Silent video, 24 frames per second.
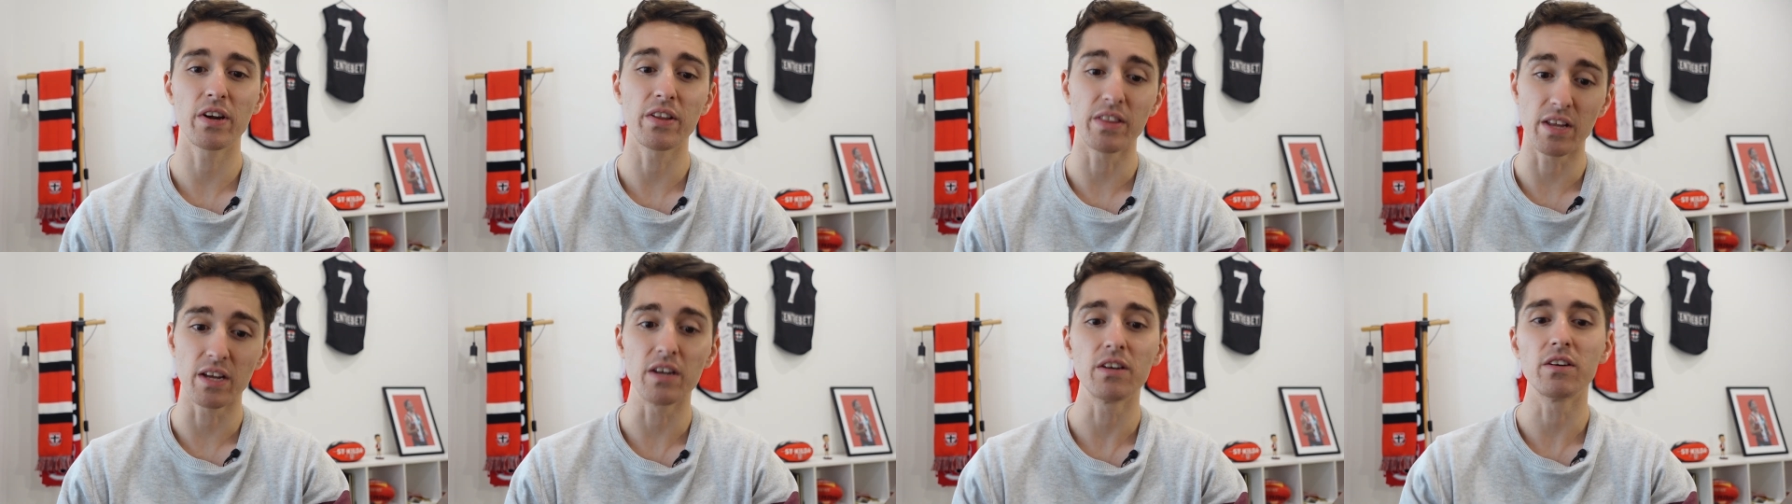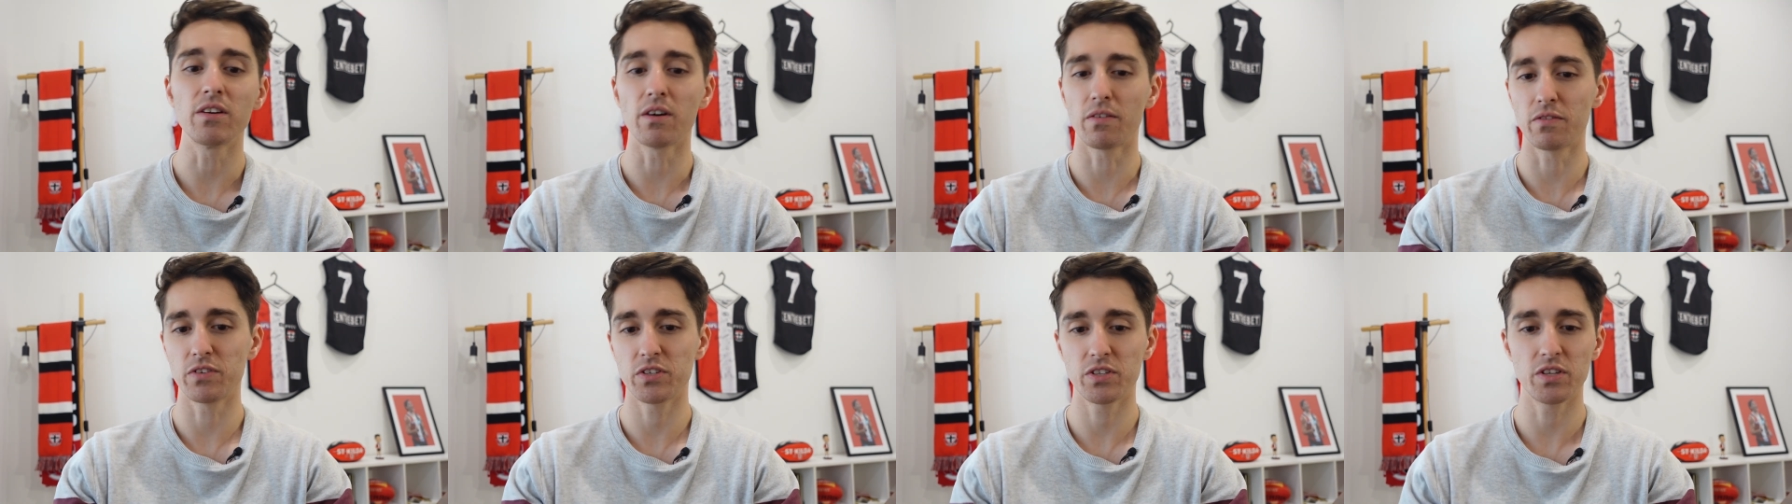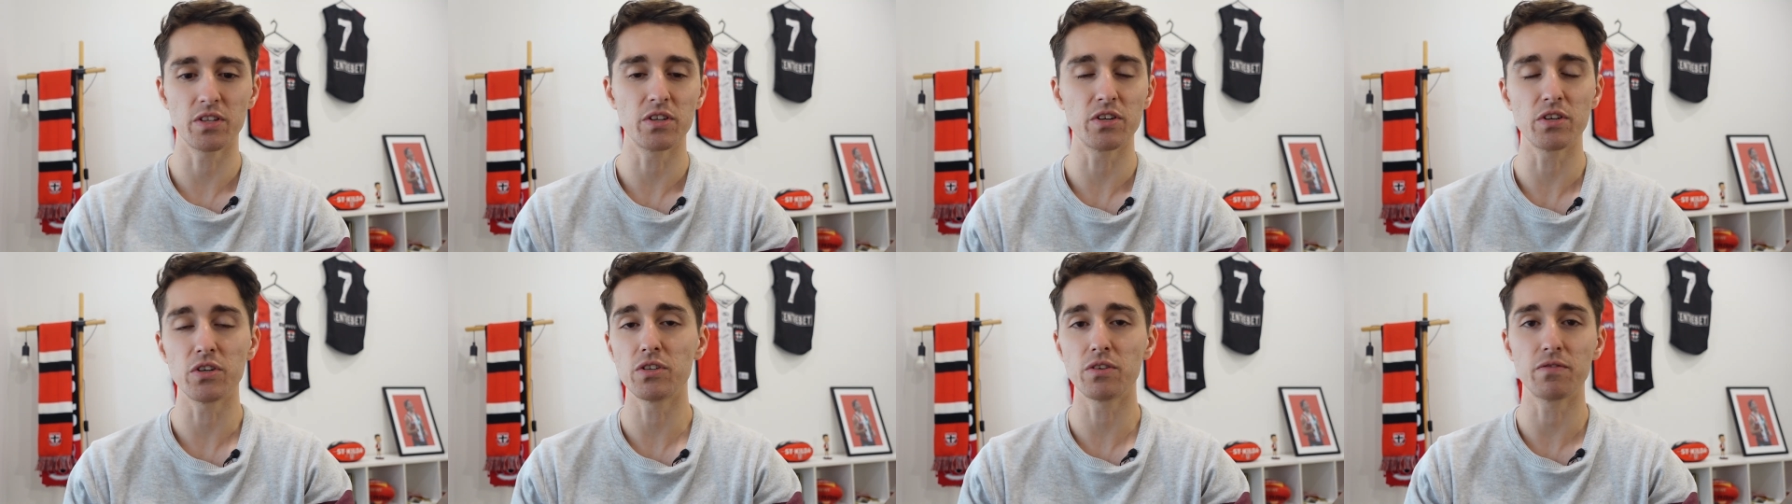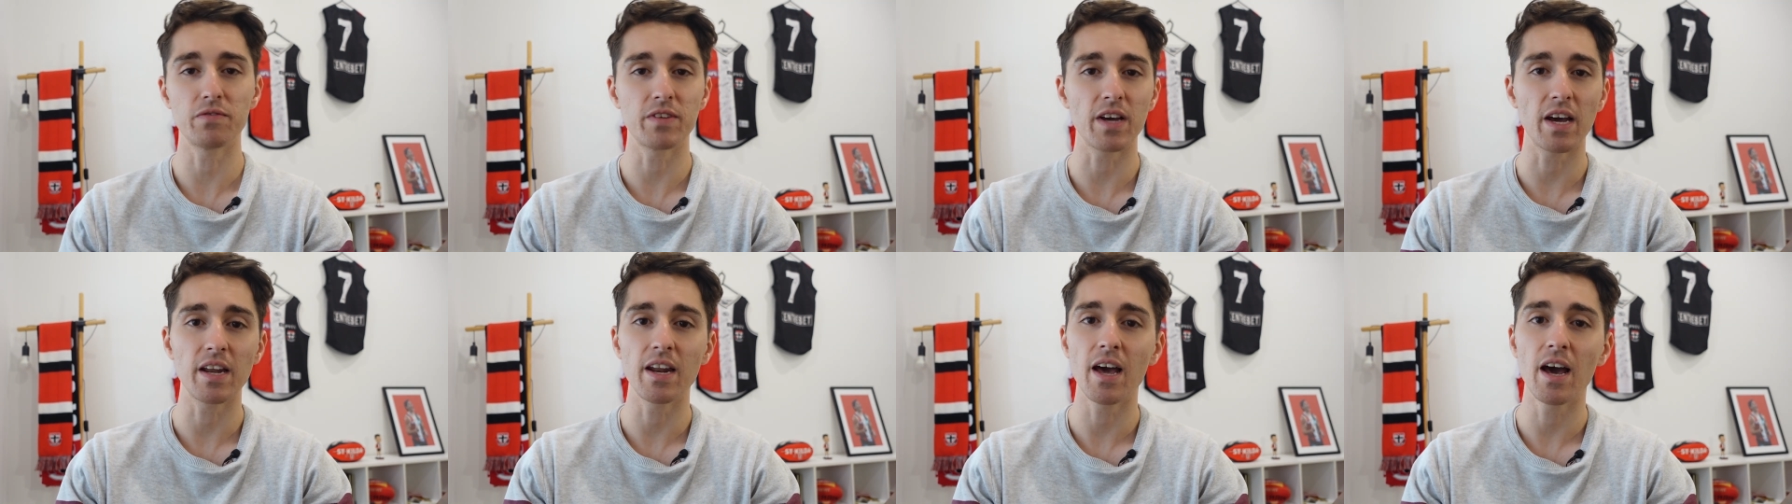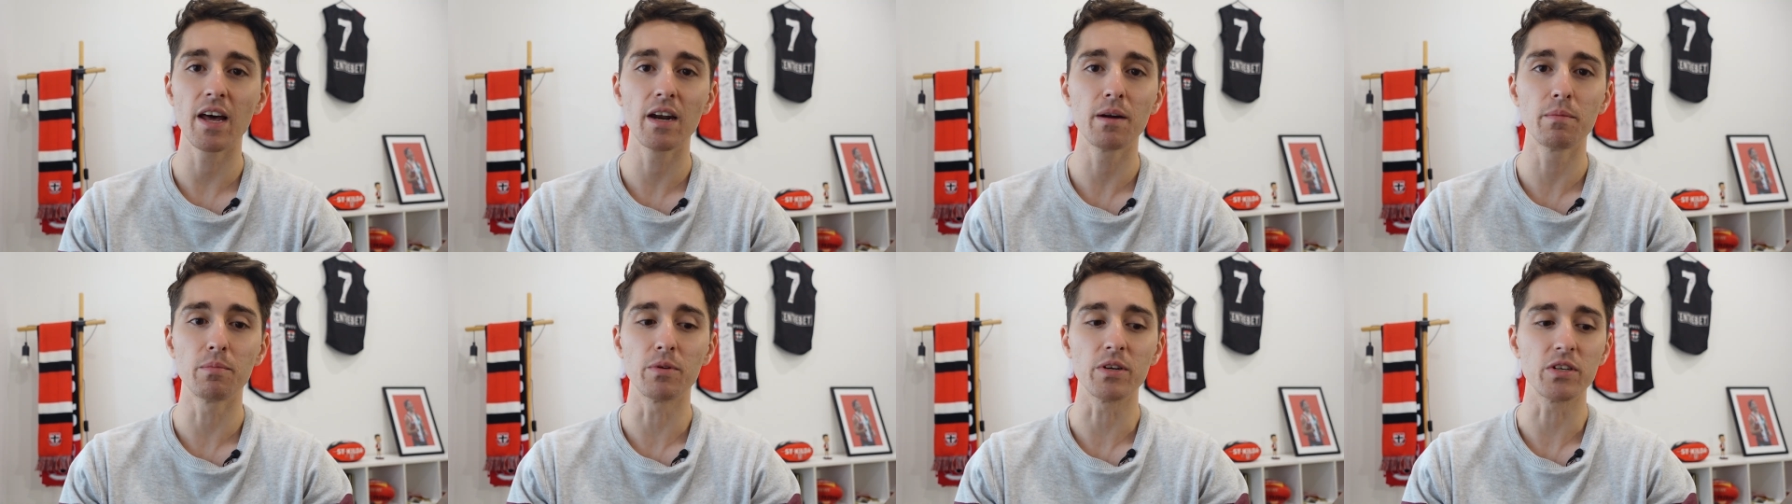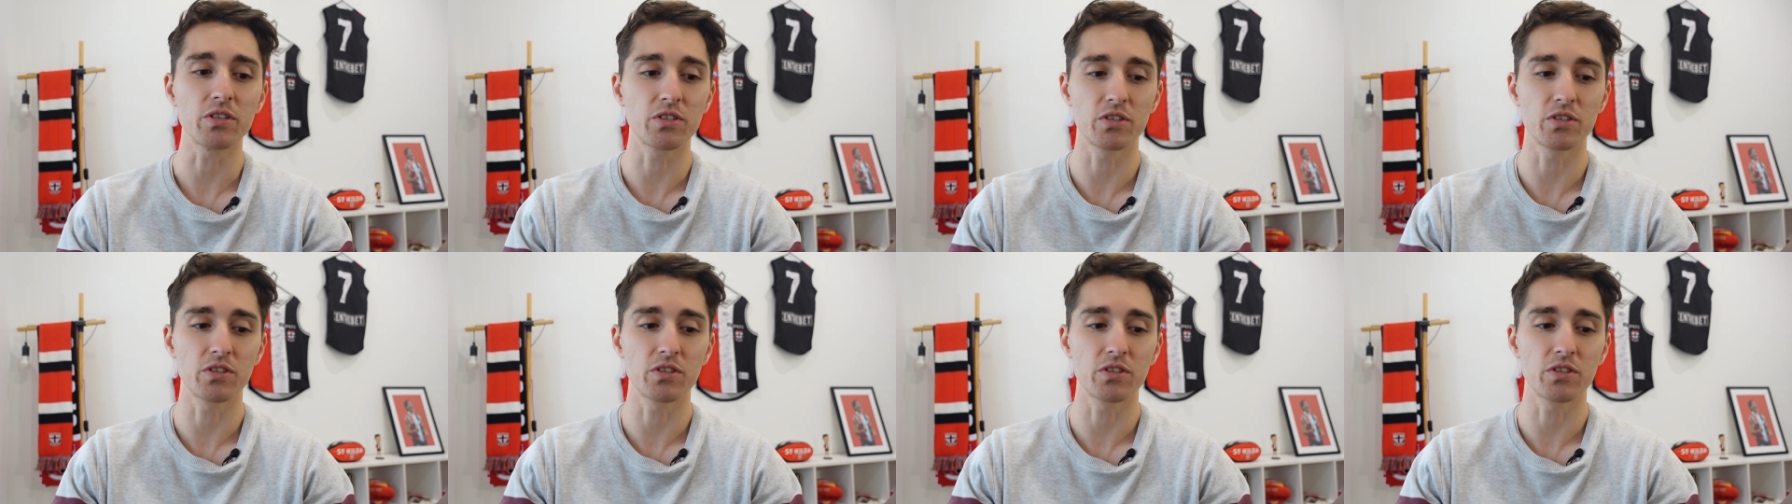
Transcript: and then obviously the news of Dan Hannebery.